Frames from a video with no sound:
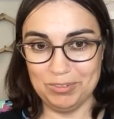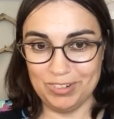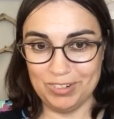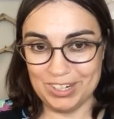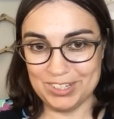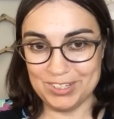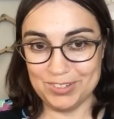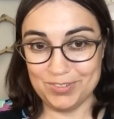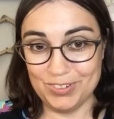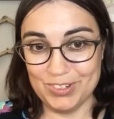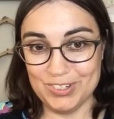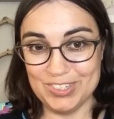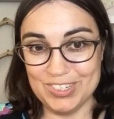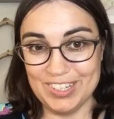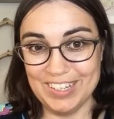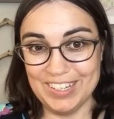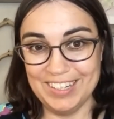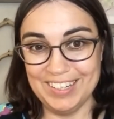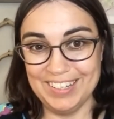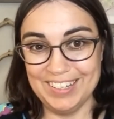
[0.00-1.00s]
or vice
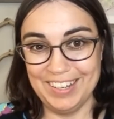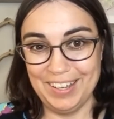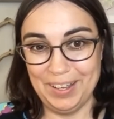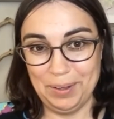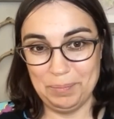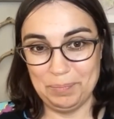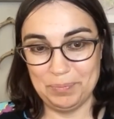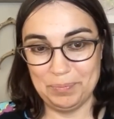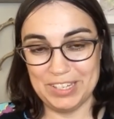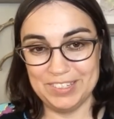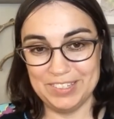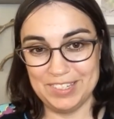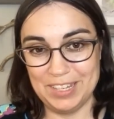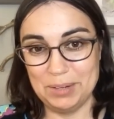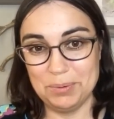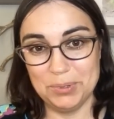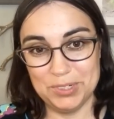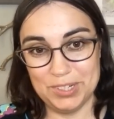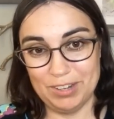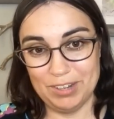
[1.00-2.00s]
versa, because um, they
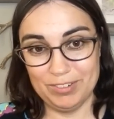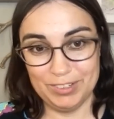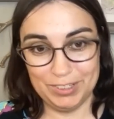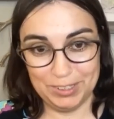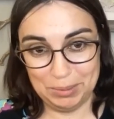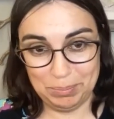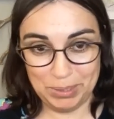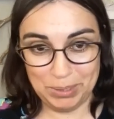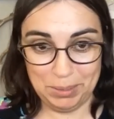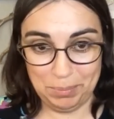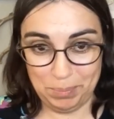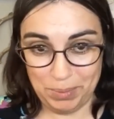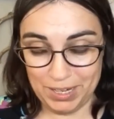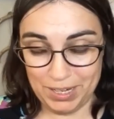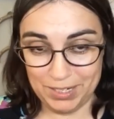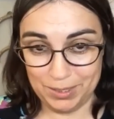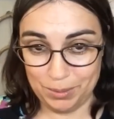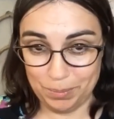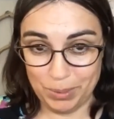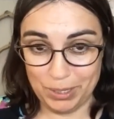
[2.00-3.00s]
will definitely be a
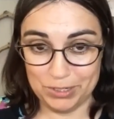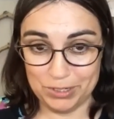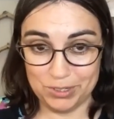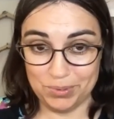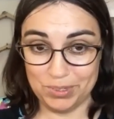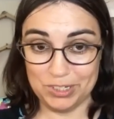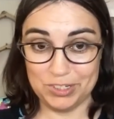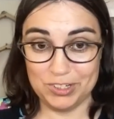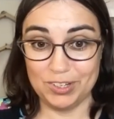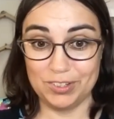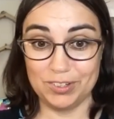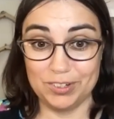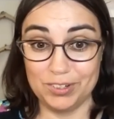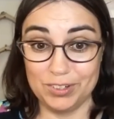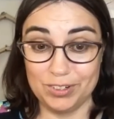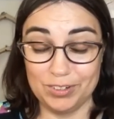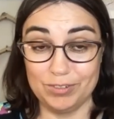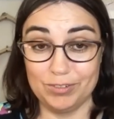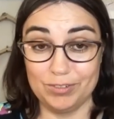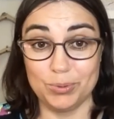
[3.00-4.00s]
pain in the butt to each
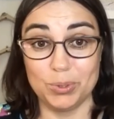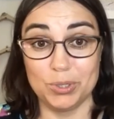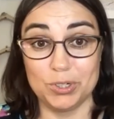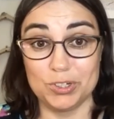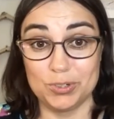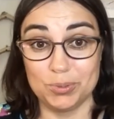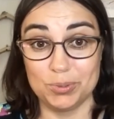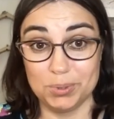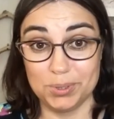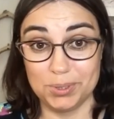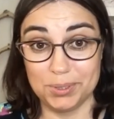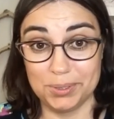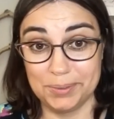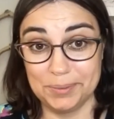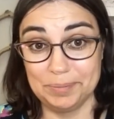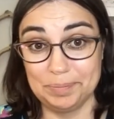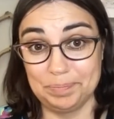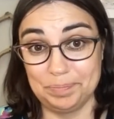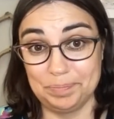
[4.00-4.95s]
other for sure.